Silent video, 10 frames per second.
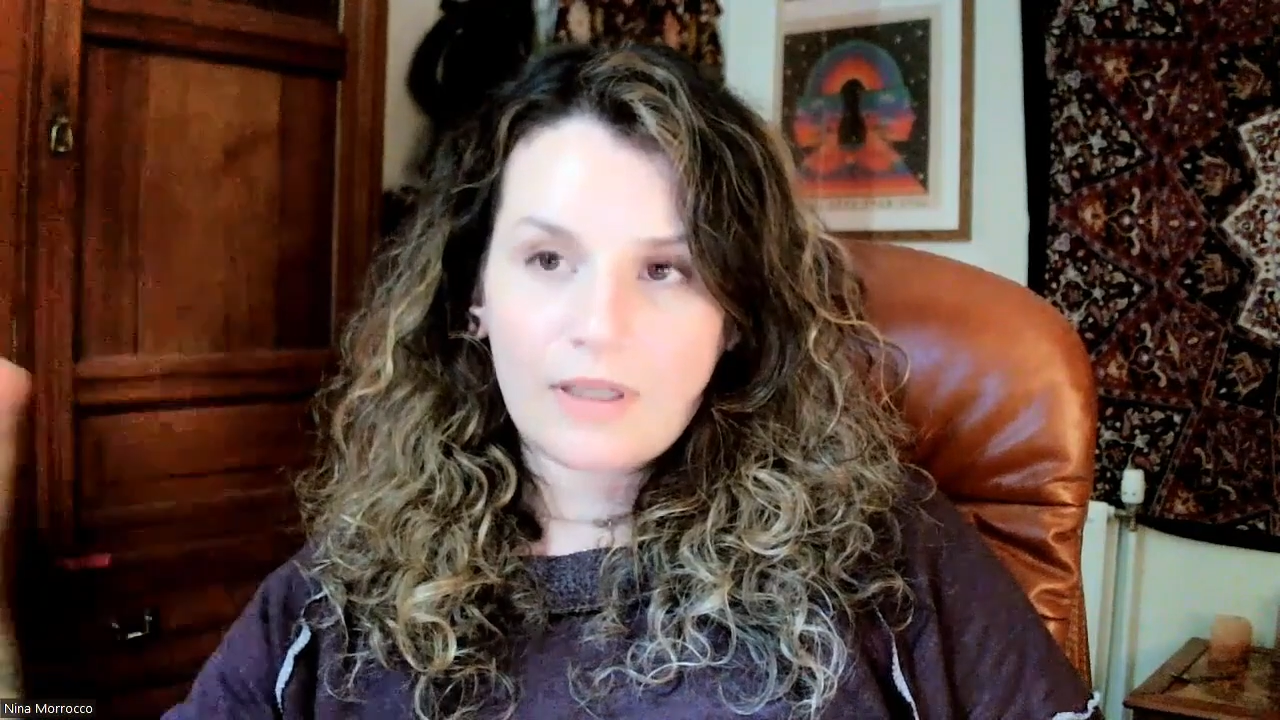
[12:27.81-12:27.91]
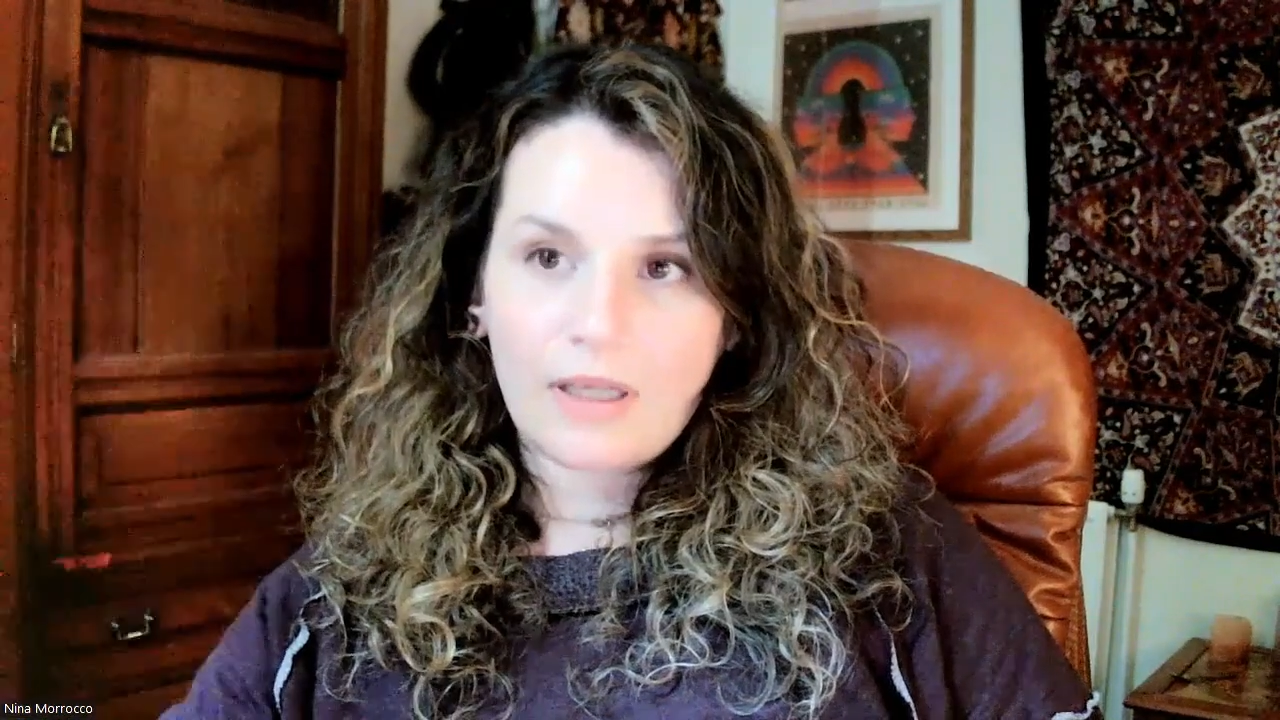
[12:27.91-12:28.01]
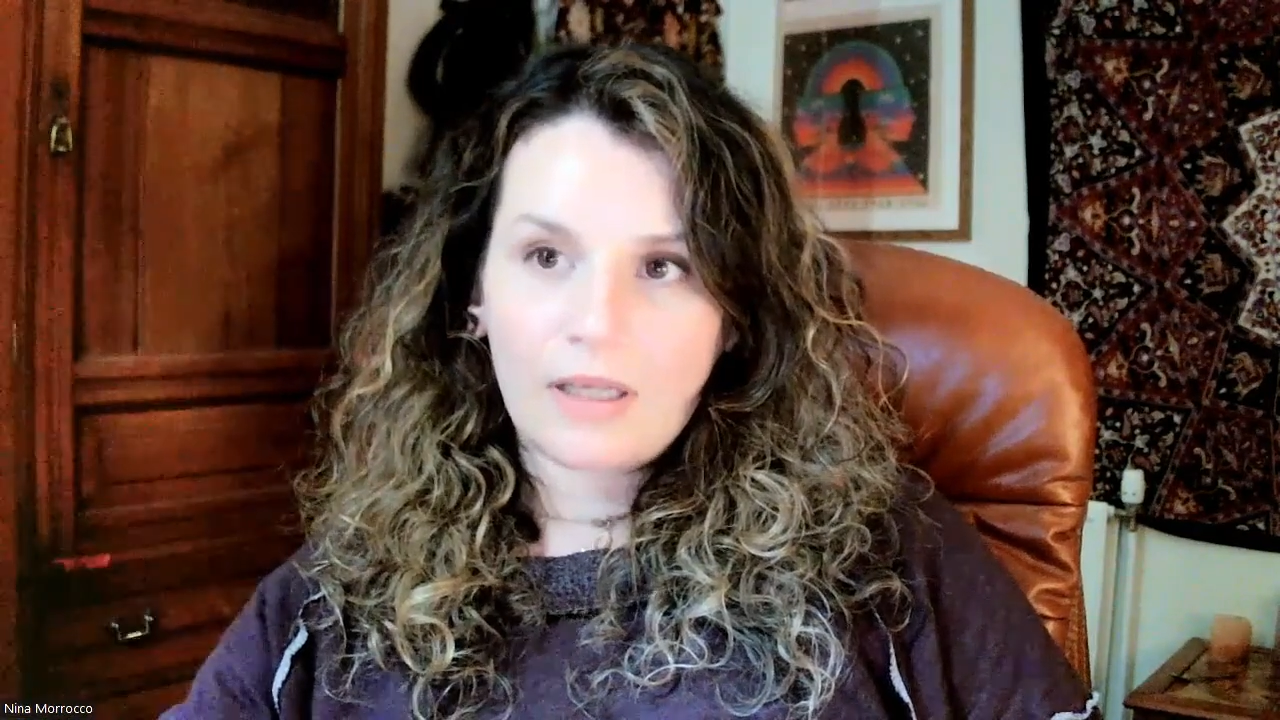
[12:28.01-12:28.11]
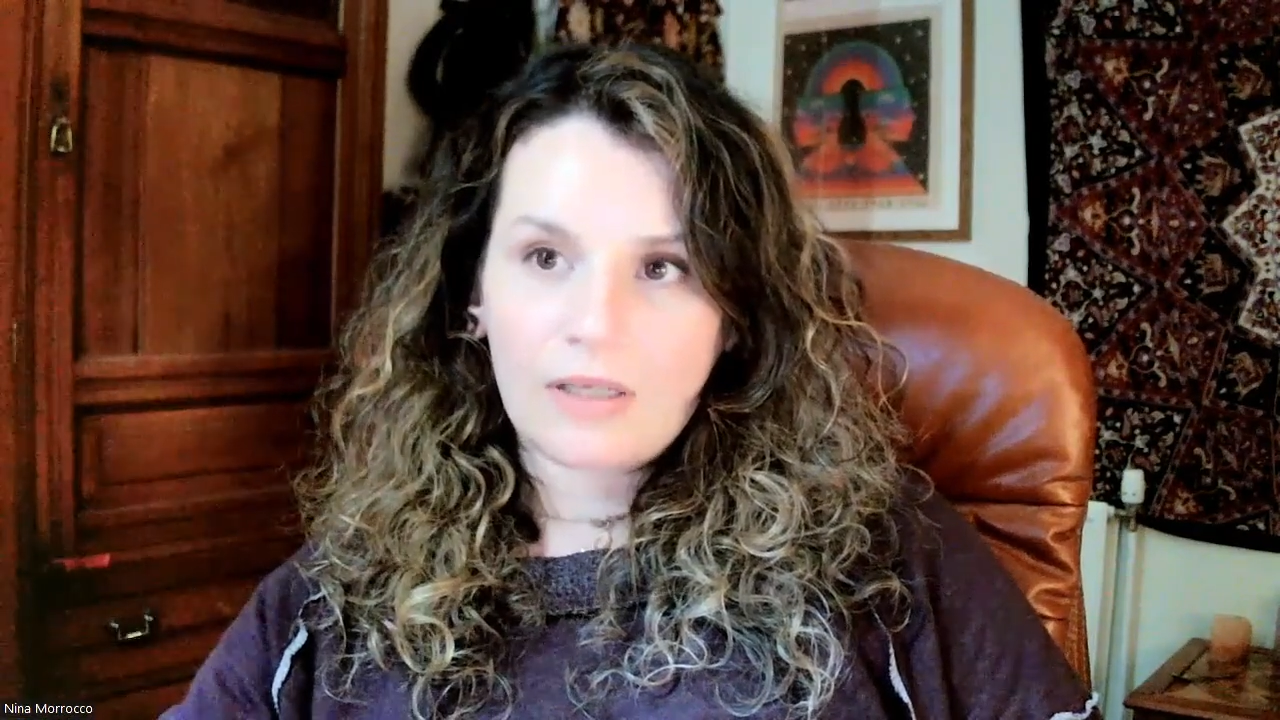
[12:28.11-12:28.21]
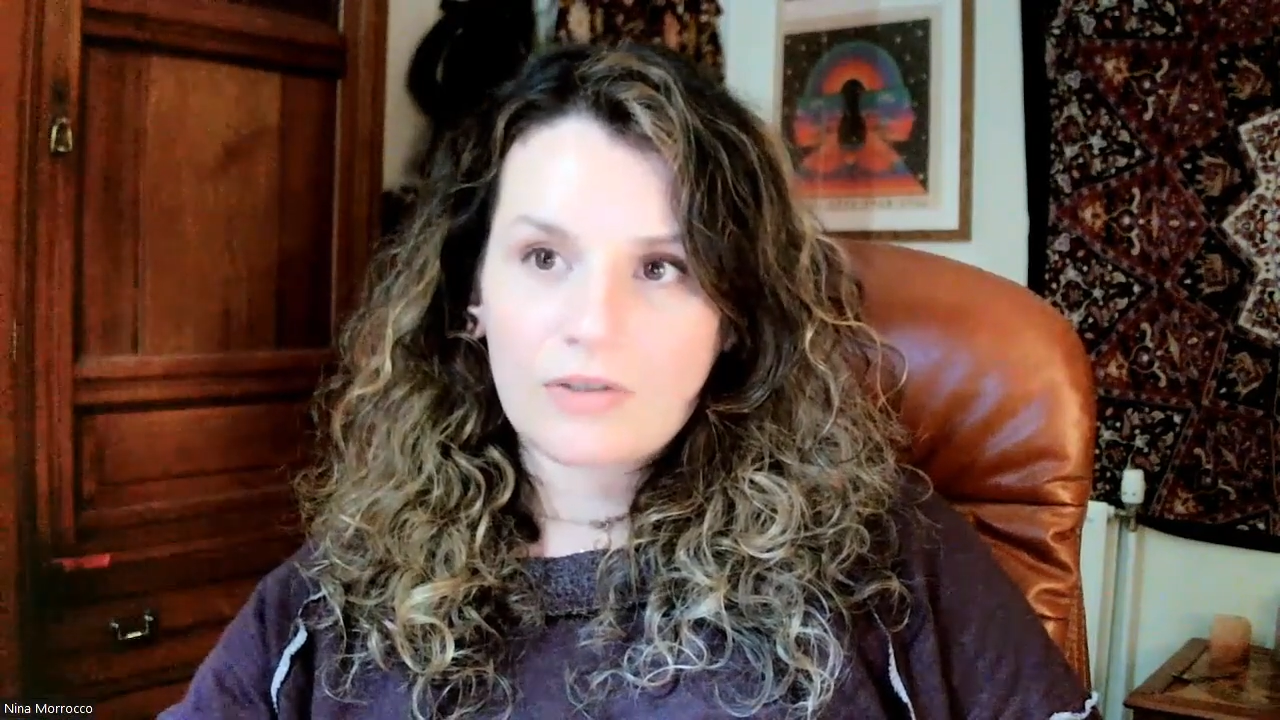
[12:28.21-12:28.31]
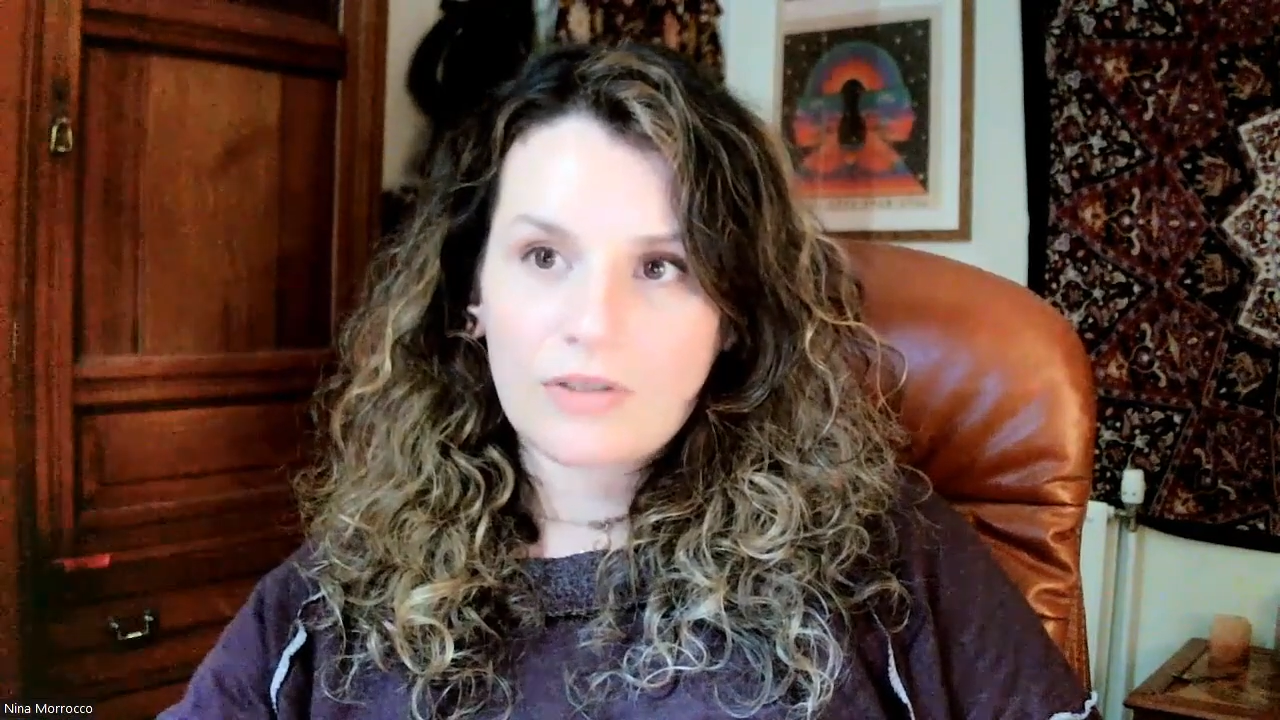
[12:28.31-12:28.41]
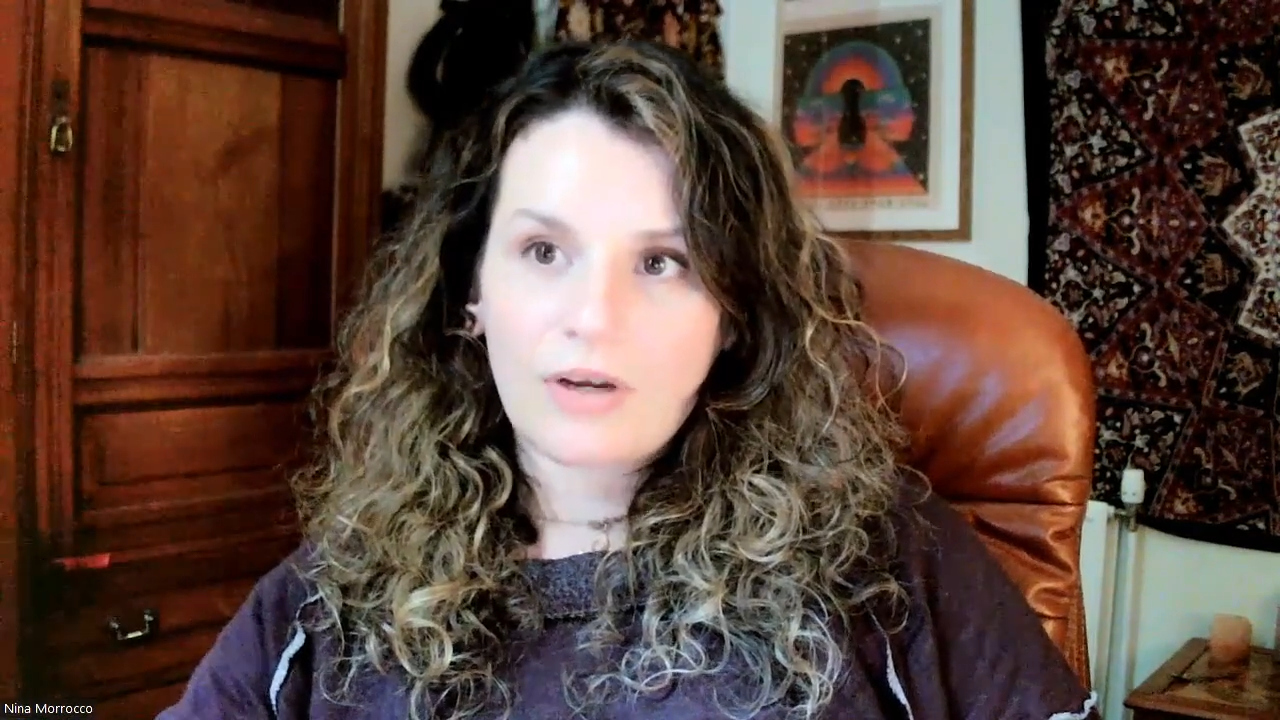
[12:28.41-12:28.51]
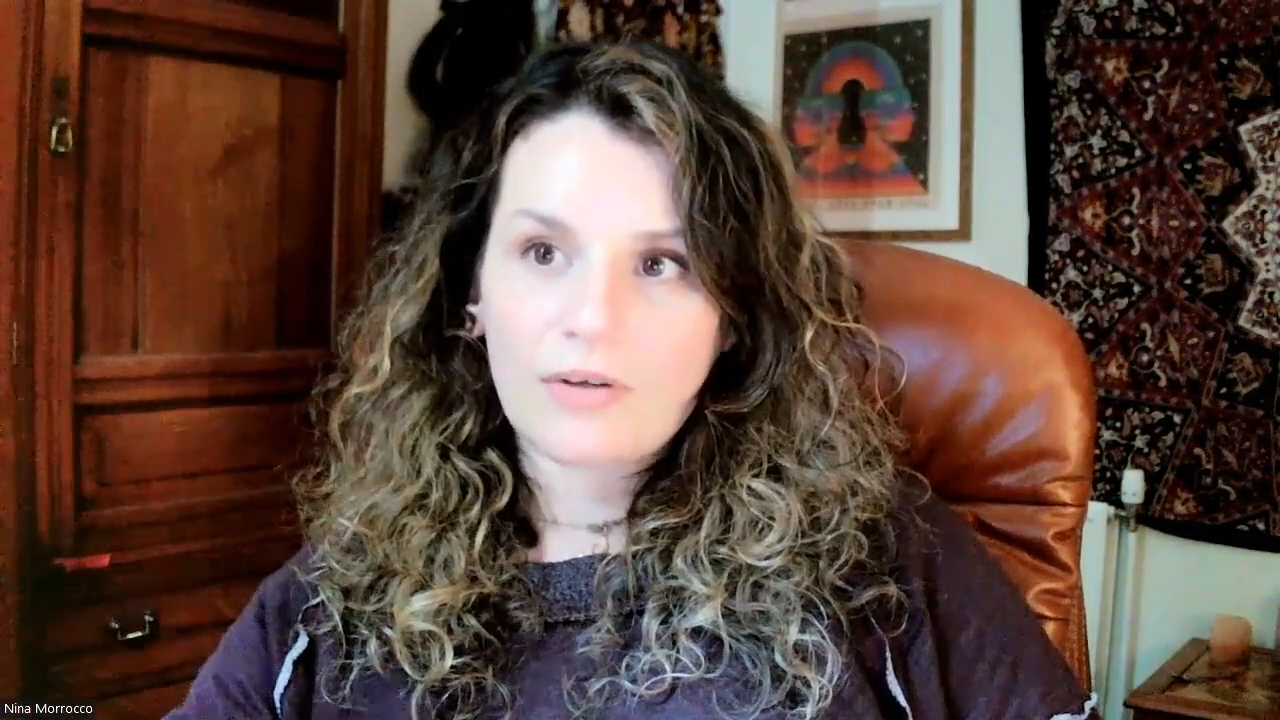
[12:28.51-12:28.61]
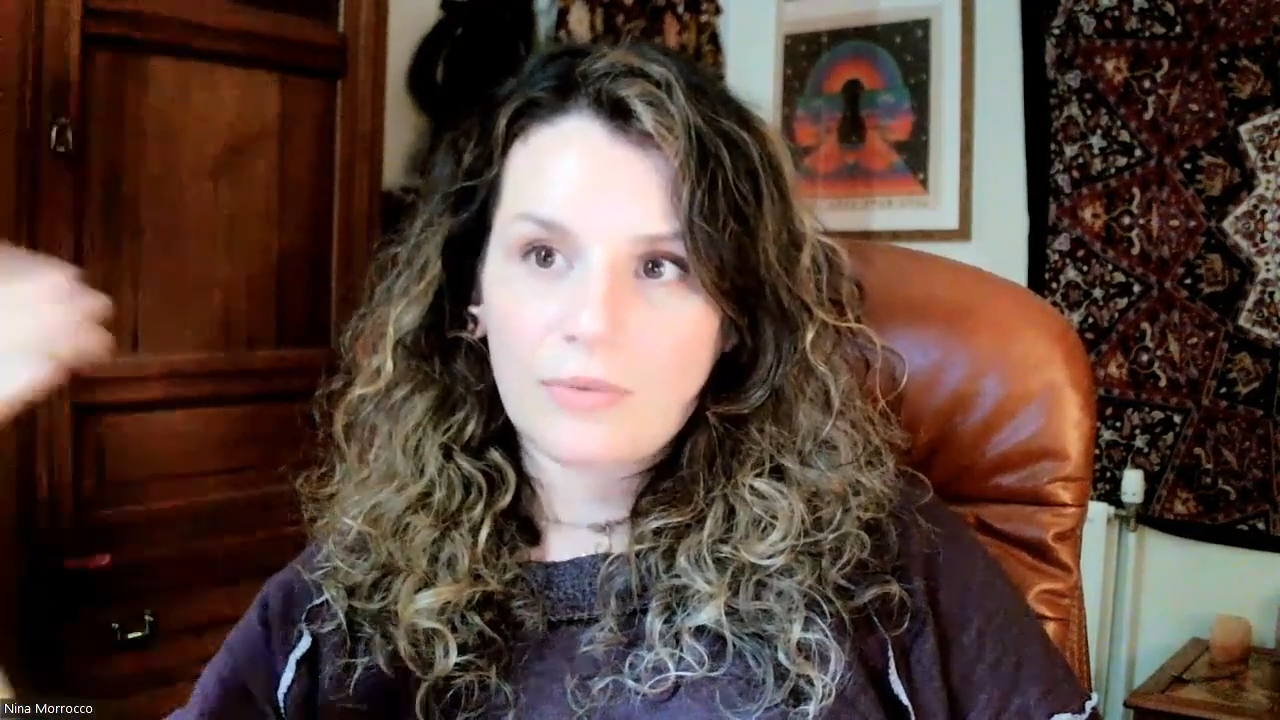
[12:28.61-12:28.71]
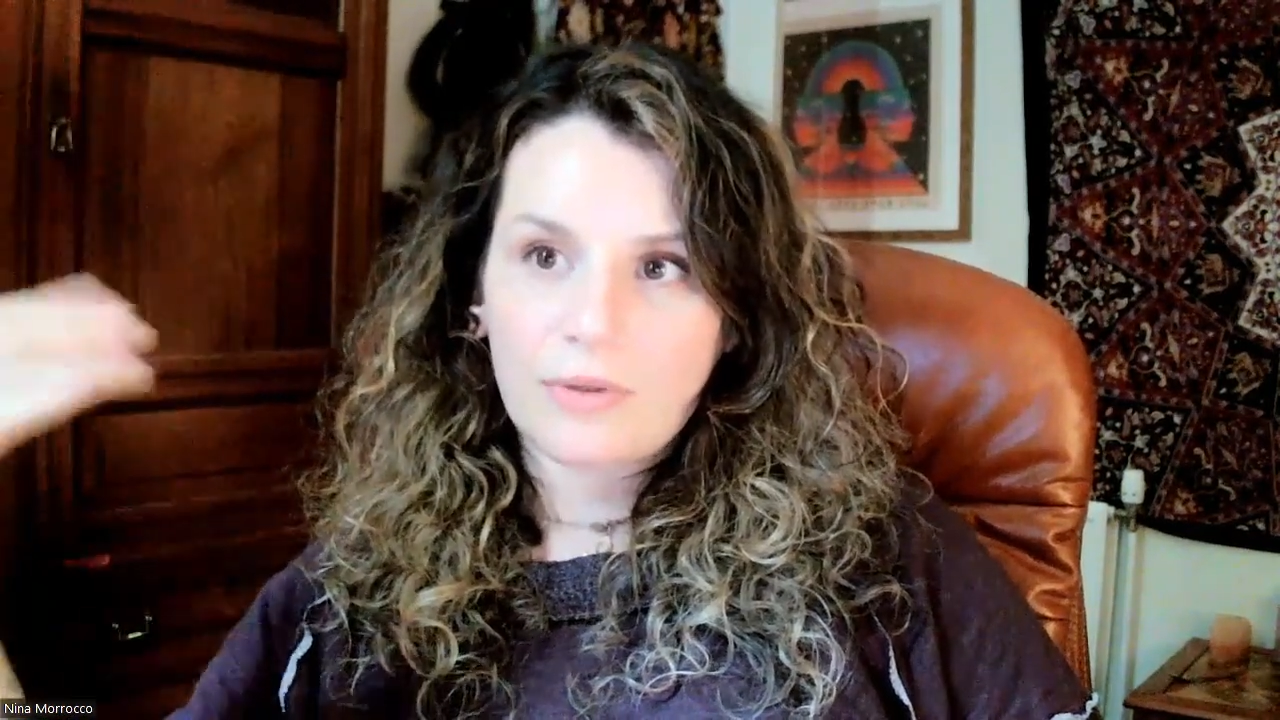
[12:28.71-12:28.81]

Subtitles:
He shared